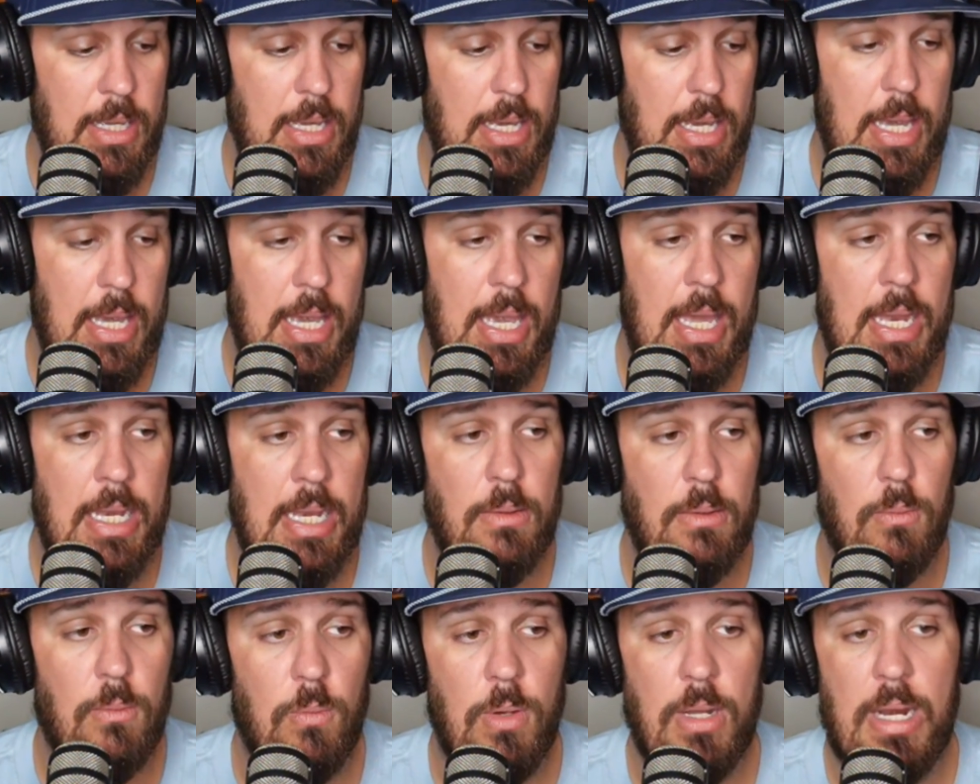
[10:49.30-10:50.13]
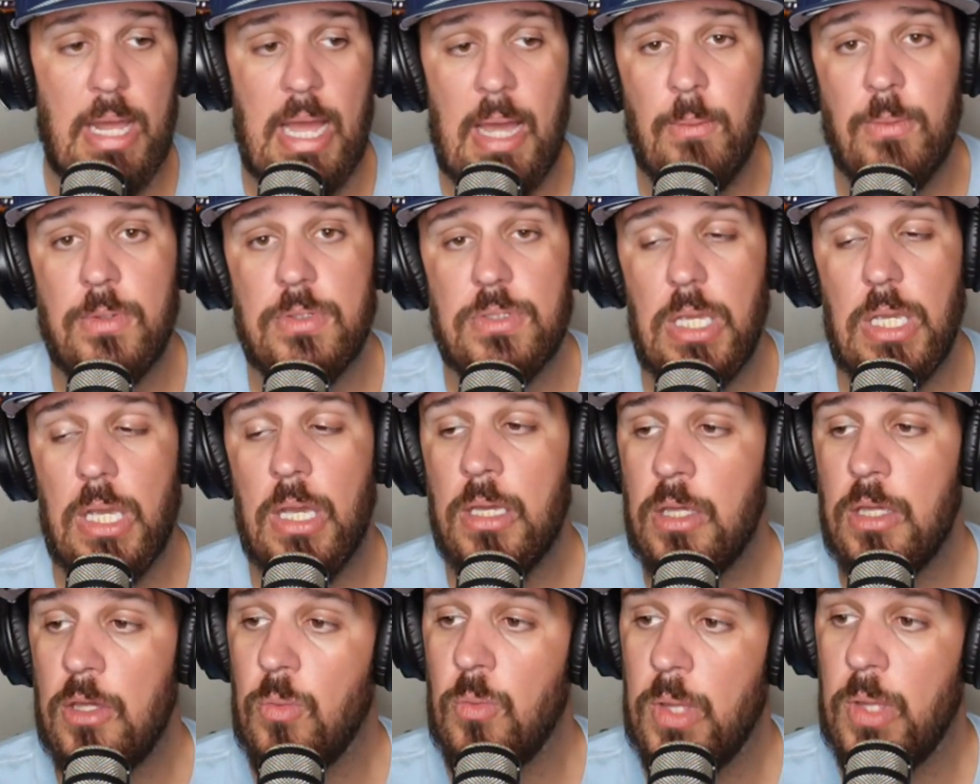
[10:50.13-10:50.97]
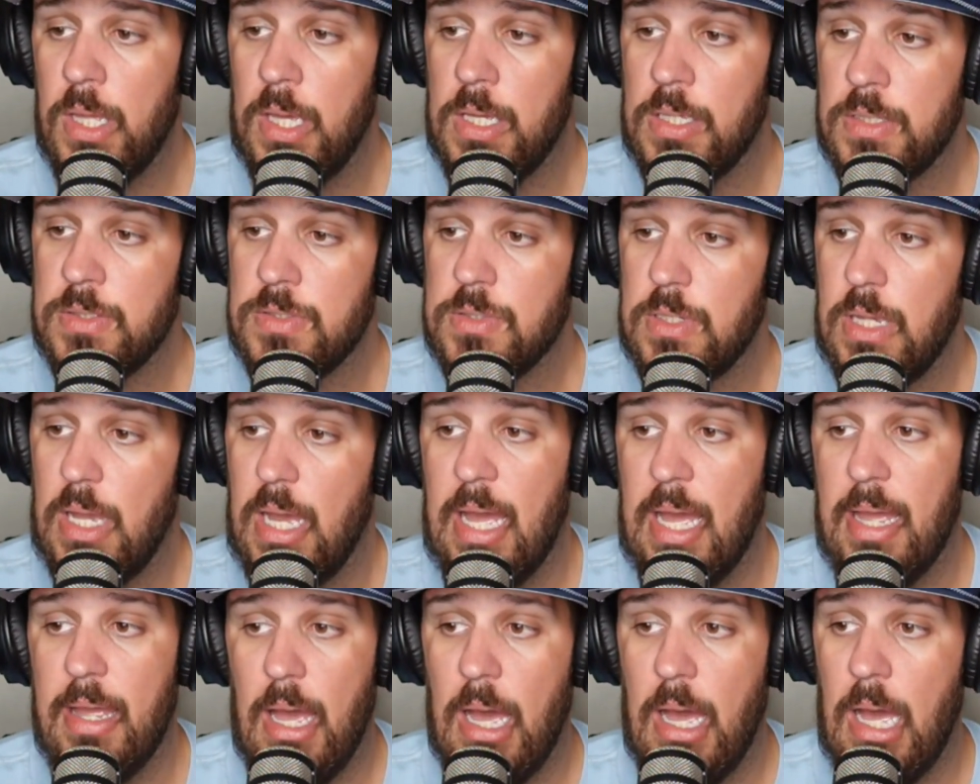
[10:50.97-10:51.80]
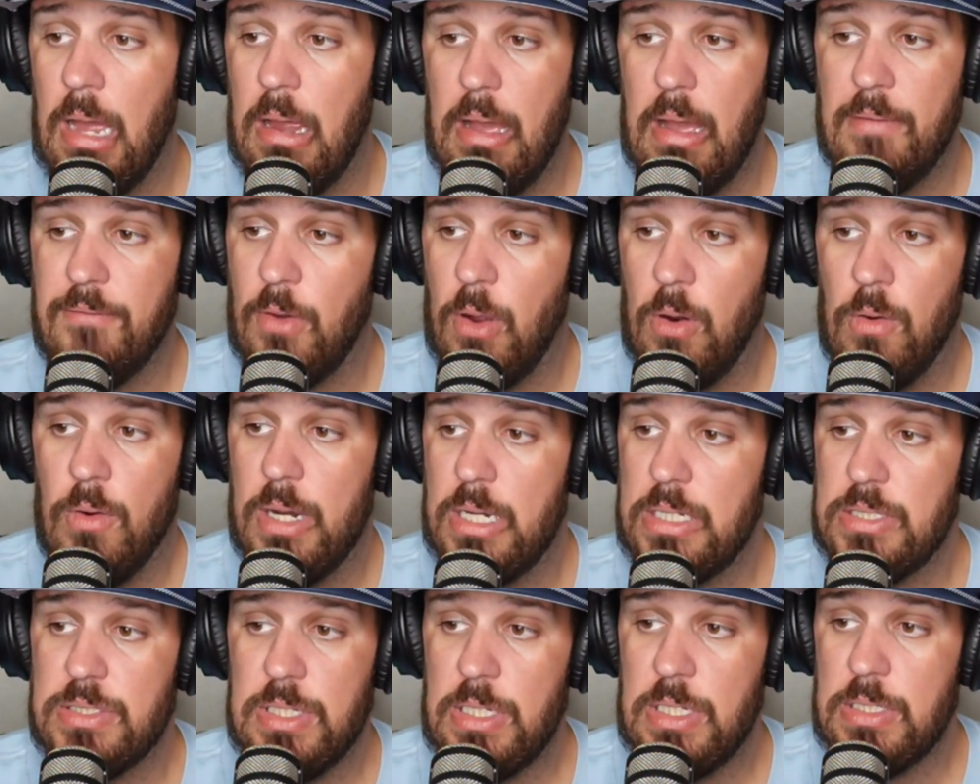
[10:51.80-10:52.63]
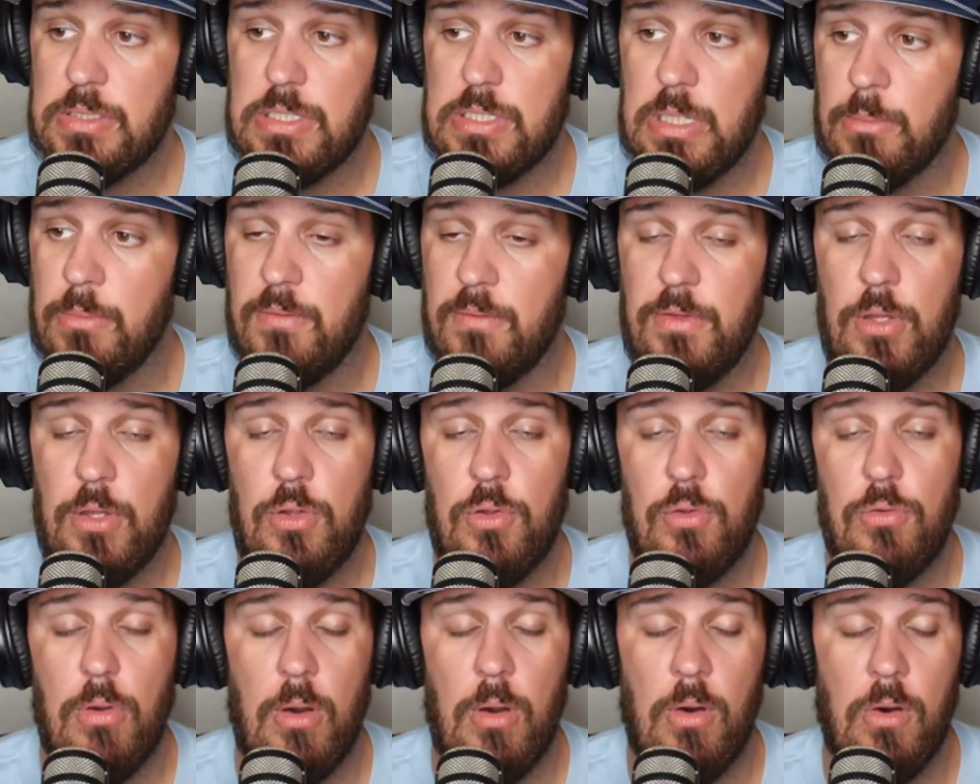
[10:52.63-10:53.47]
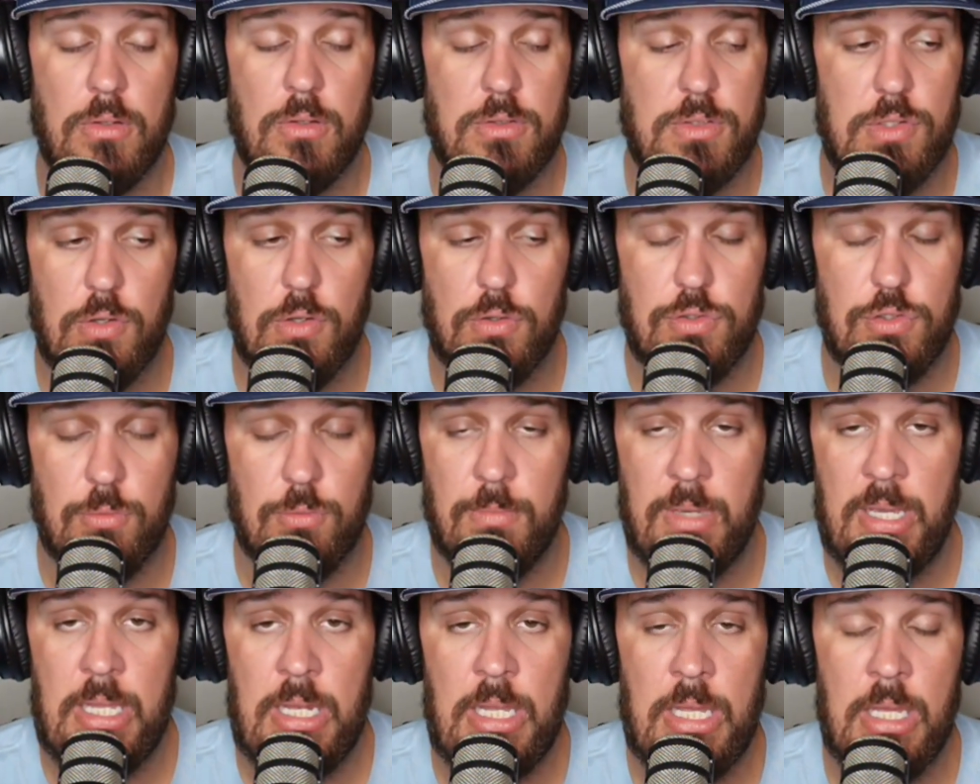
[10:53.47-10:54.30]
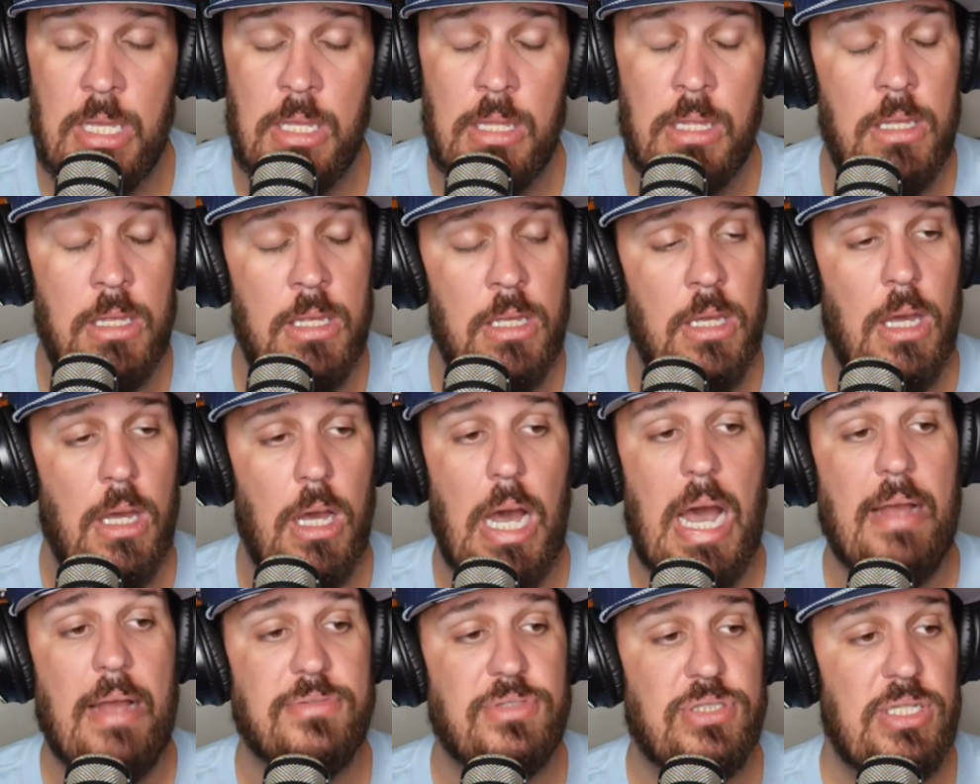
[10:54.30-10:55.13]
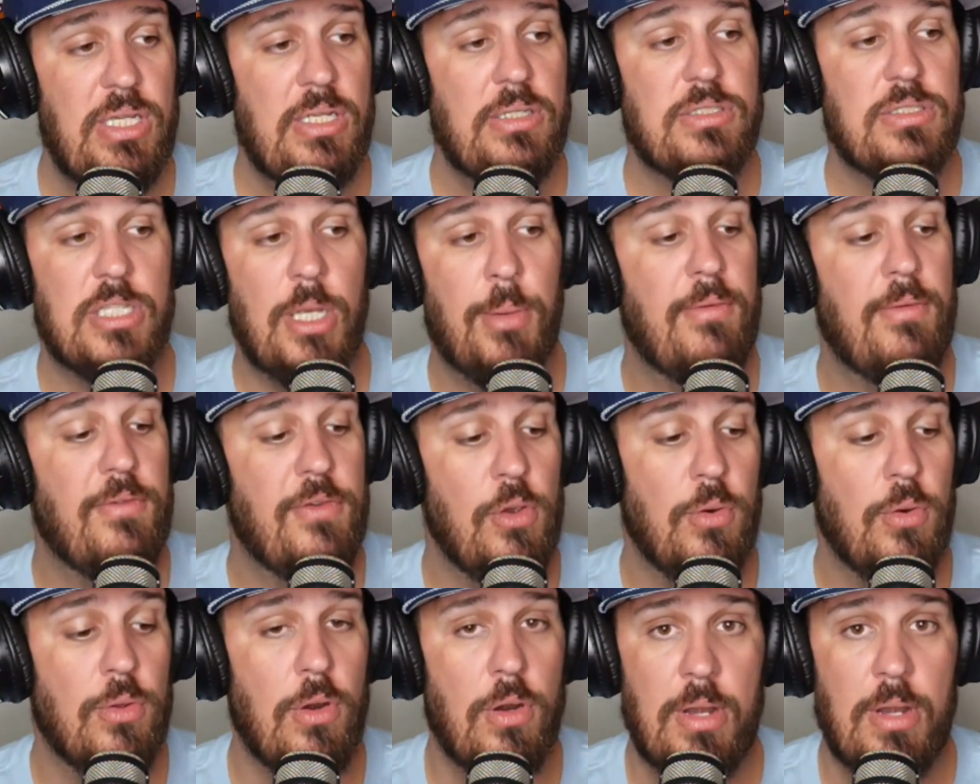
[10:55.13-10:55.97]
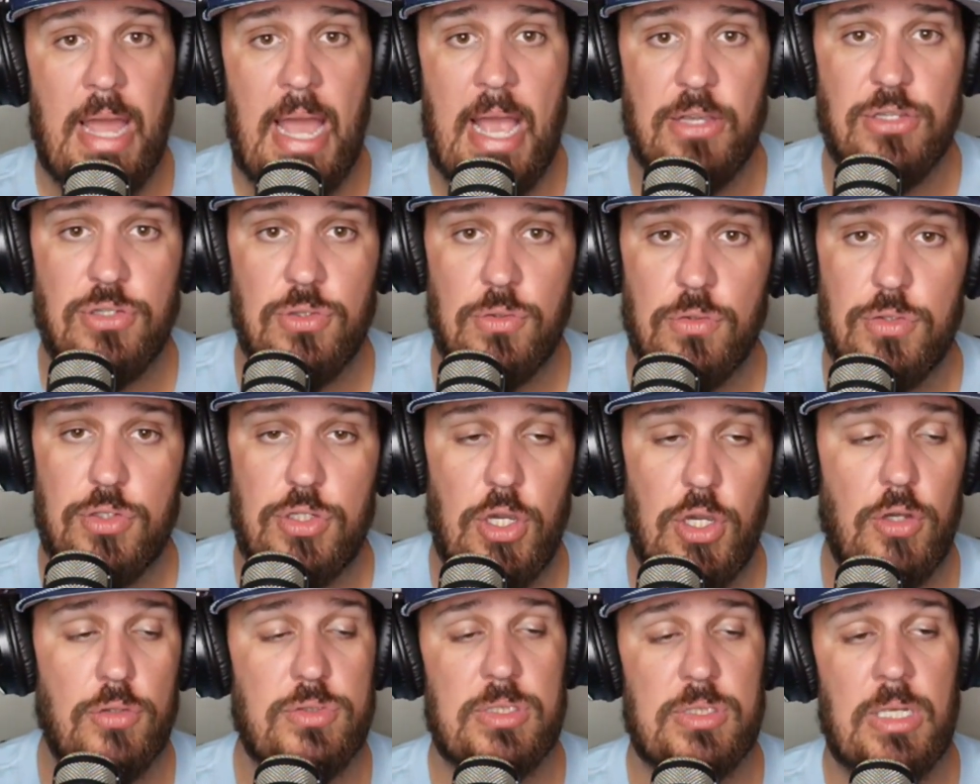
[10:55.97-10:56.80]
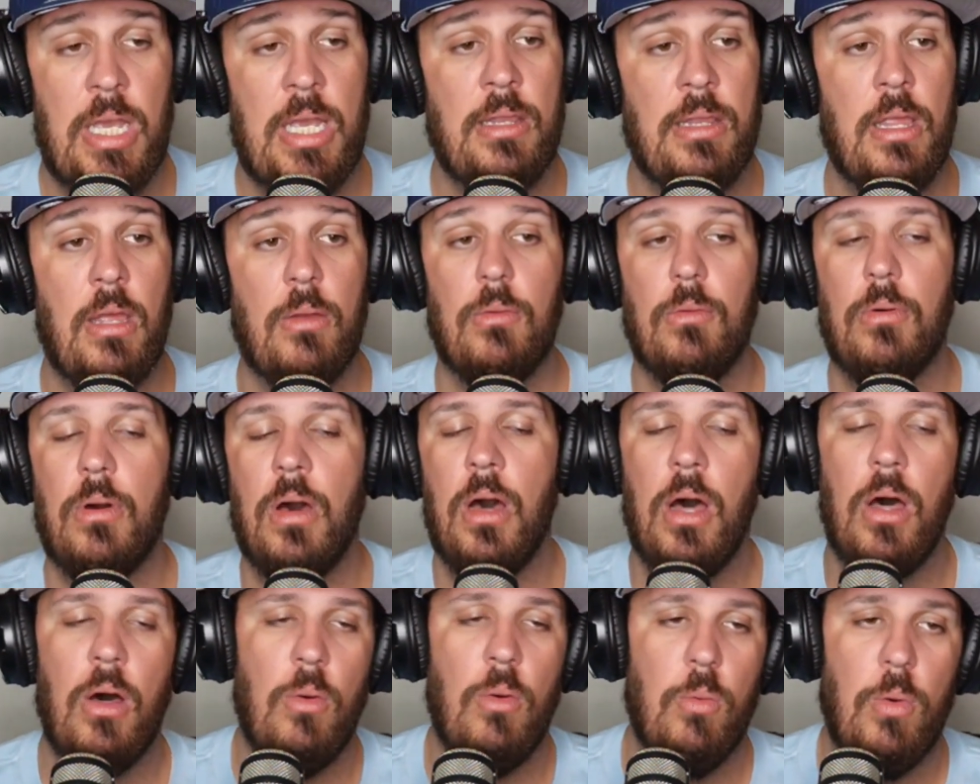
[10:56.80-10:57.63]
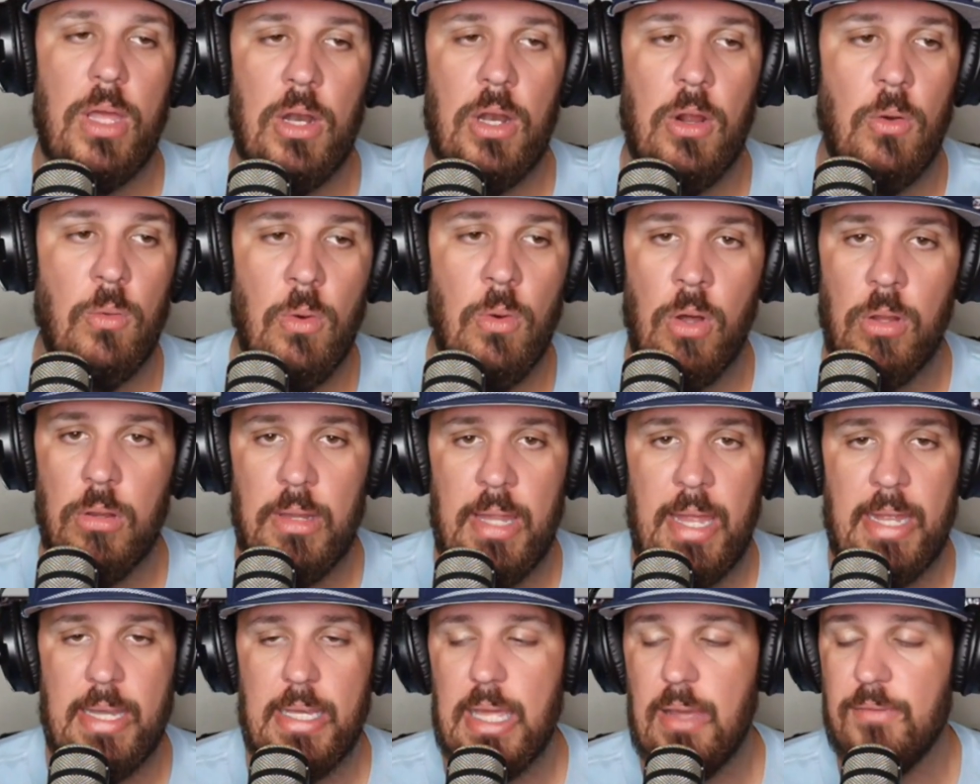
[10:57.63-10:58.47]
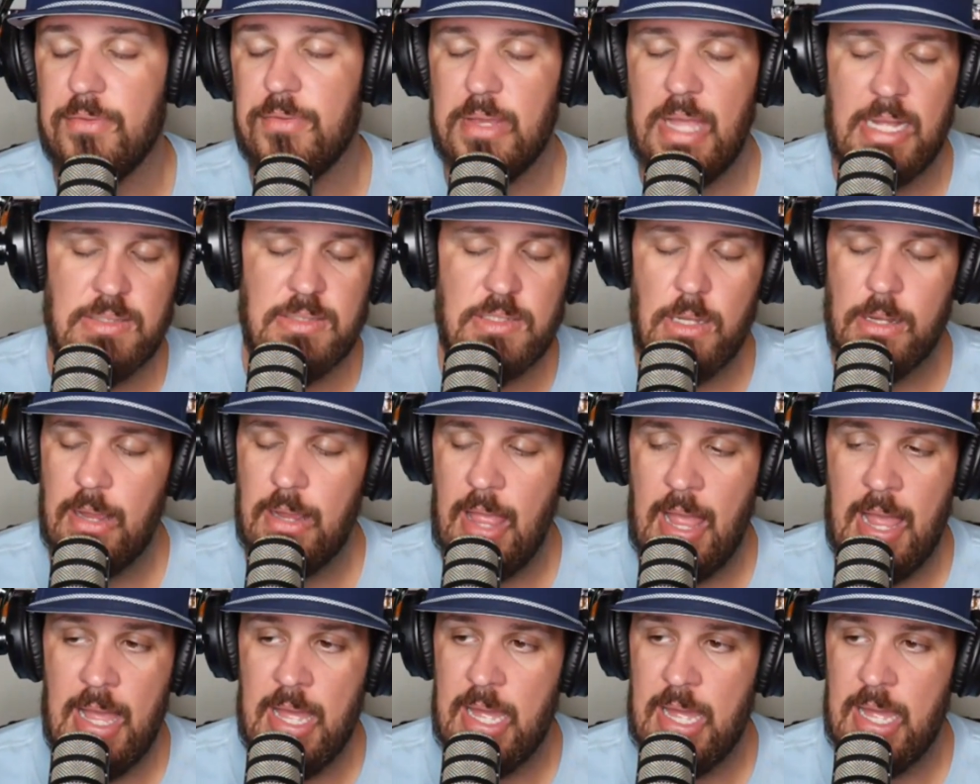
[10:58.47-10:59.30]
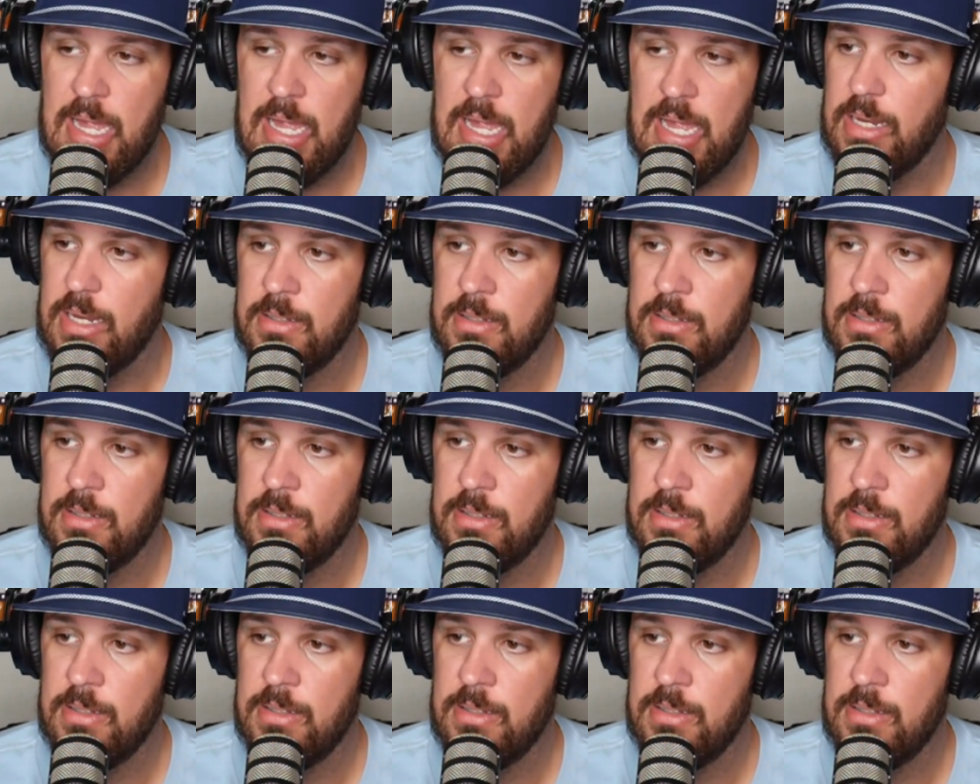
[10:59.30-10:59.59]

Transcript: And what I would tell you is I've already seen some of you on social media. I've seen some of you on our national show saying that, oh, we don't want Lane Kiffin. That's a lie.